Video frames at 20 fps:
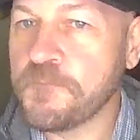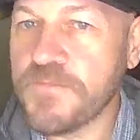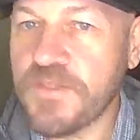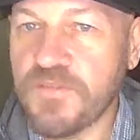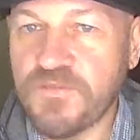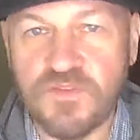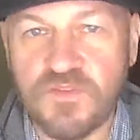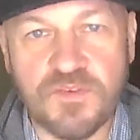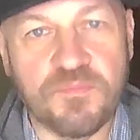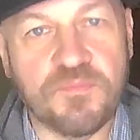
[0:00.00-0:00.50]

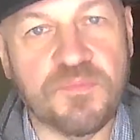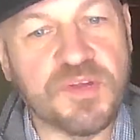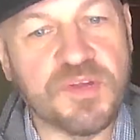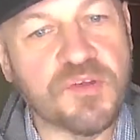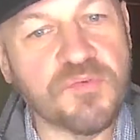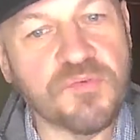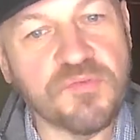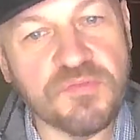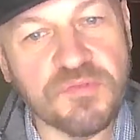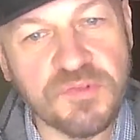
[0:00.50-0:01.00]
the
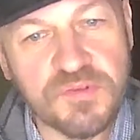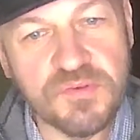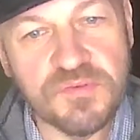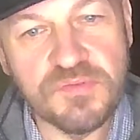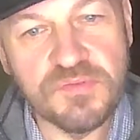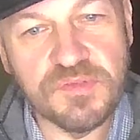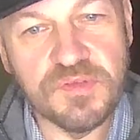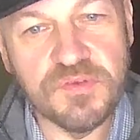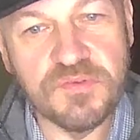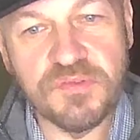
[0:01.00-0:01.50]
manure is
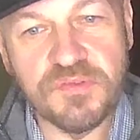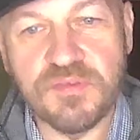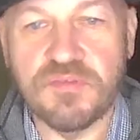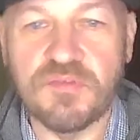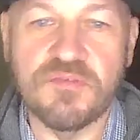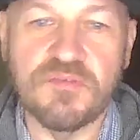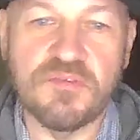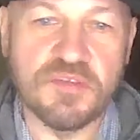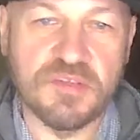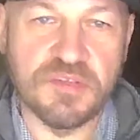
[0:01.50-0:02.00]
loose,
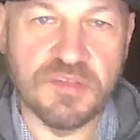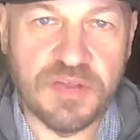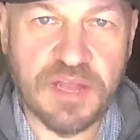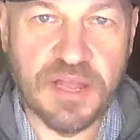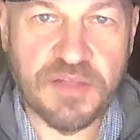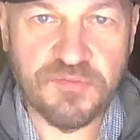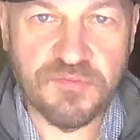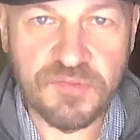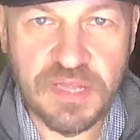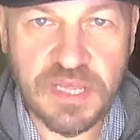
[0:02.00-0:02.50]
slow down
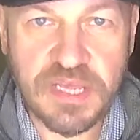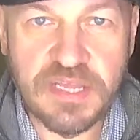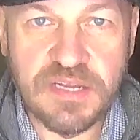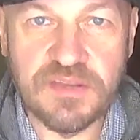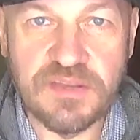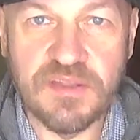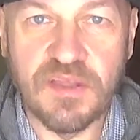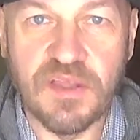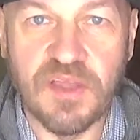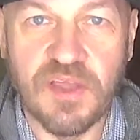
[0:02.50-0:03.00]
your land
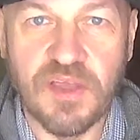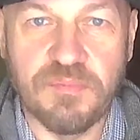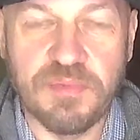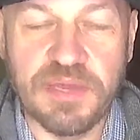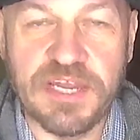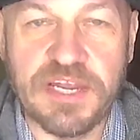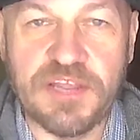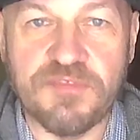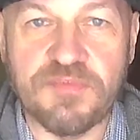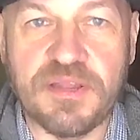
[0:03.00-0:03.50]

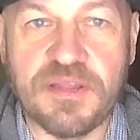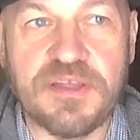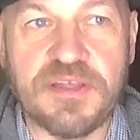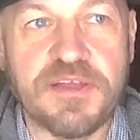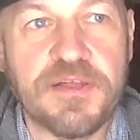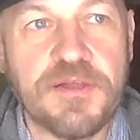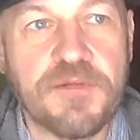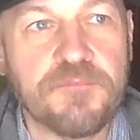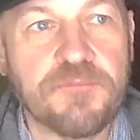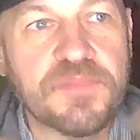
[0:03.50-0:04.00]
management.
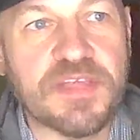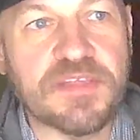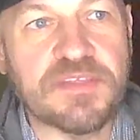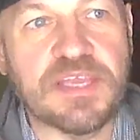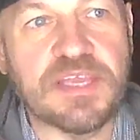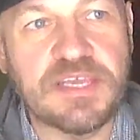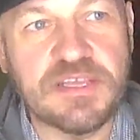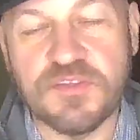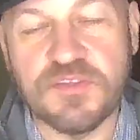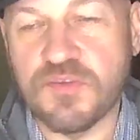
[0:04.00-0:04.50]
I
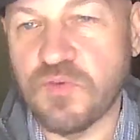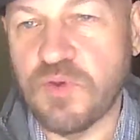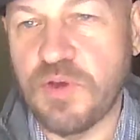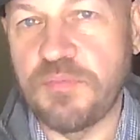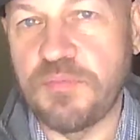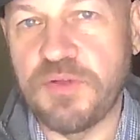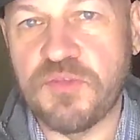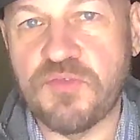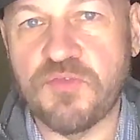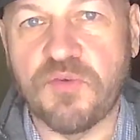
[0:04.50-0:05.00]
think at
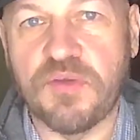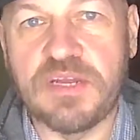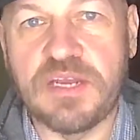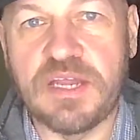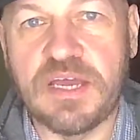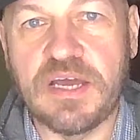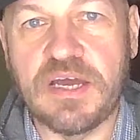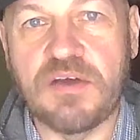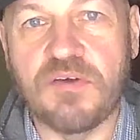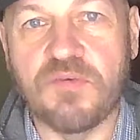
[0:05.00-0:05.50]
Squibwich right
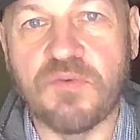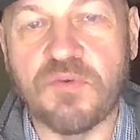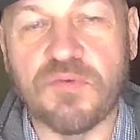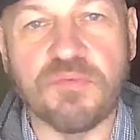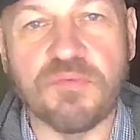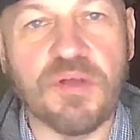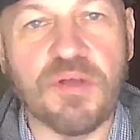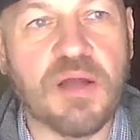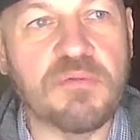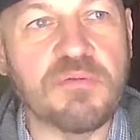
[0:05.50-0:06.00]
now, we're
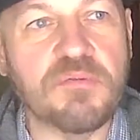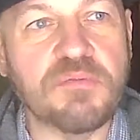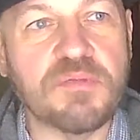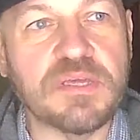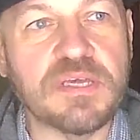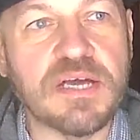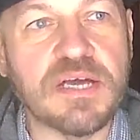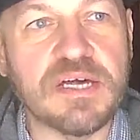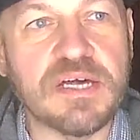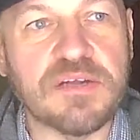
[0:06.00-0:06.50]
probably
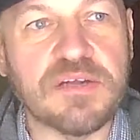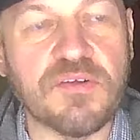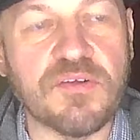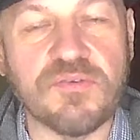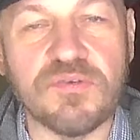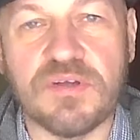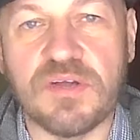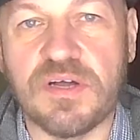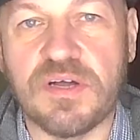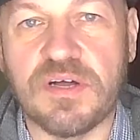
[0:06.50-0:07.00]
on
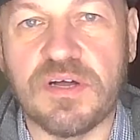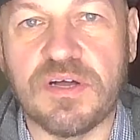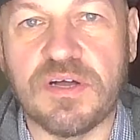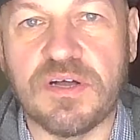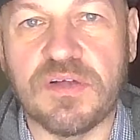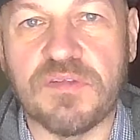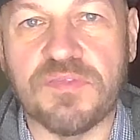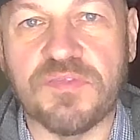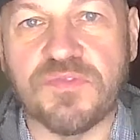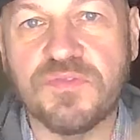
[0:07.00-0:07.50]
our
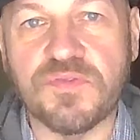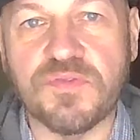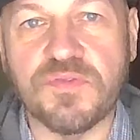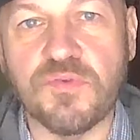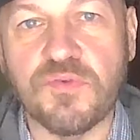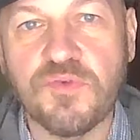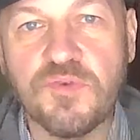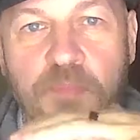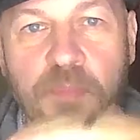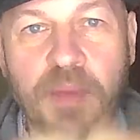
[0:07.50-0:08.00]

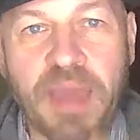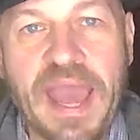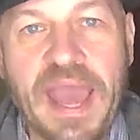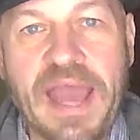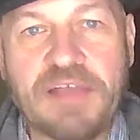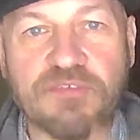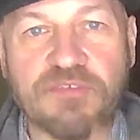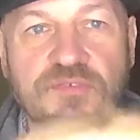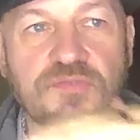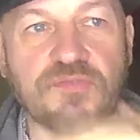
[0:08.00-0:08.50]
third
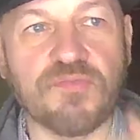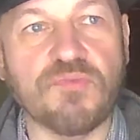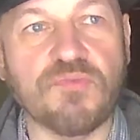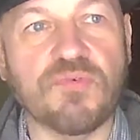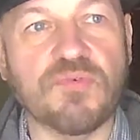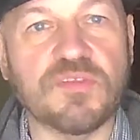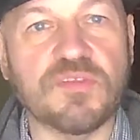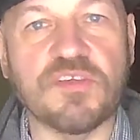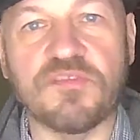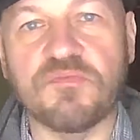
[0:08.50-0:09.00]
pass through
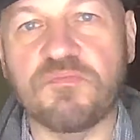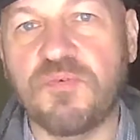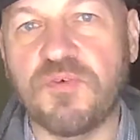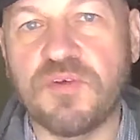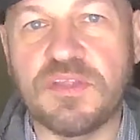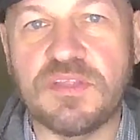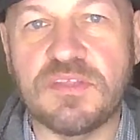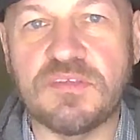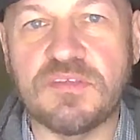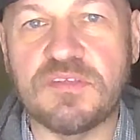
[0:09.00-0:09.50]
at this point
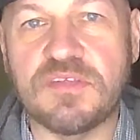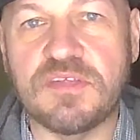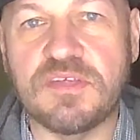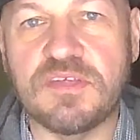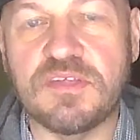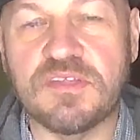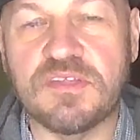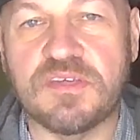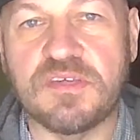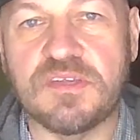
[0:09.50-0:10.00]
in the
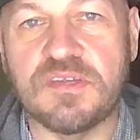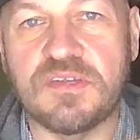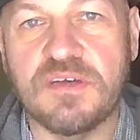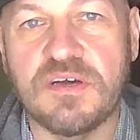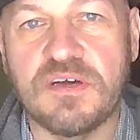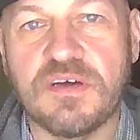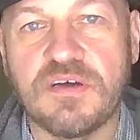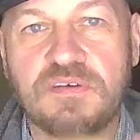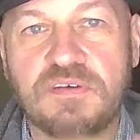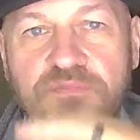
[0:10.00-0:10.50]
season
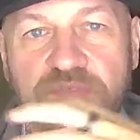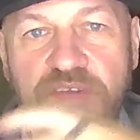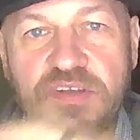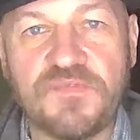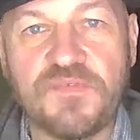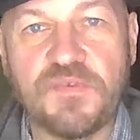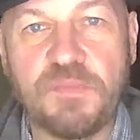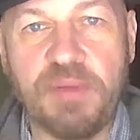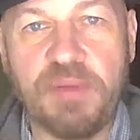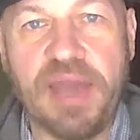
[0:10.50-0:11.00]
of the
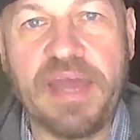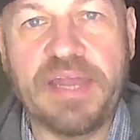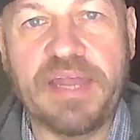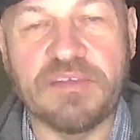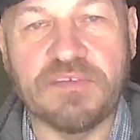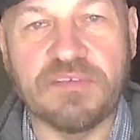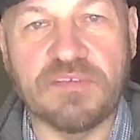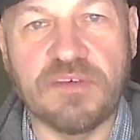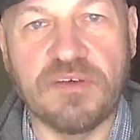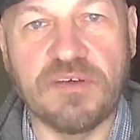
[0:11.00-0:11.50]
different
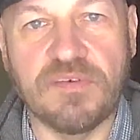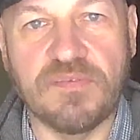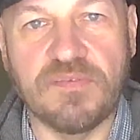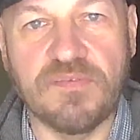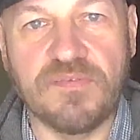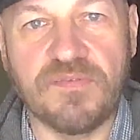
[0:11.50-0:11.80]
paddocks of